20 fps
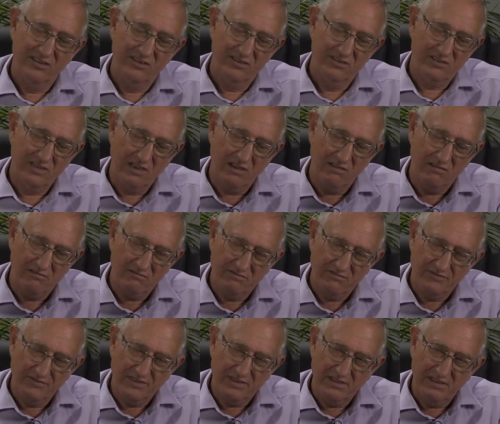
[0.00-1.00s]
So,
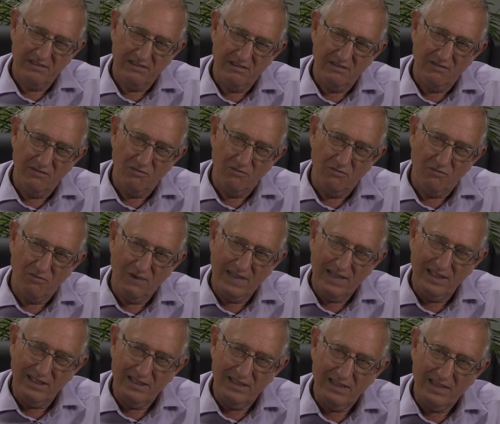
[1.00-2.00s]

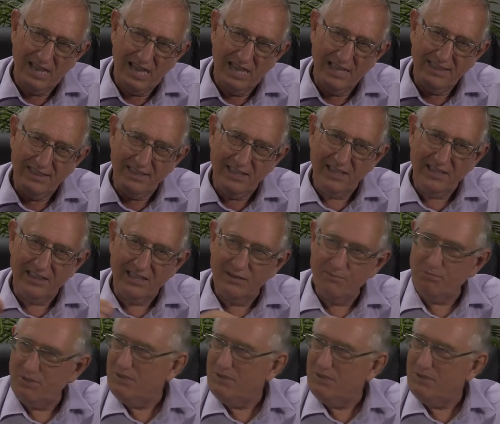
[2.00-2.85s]
well, I think that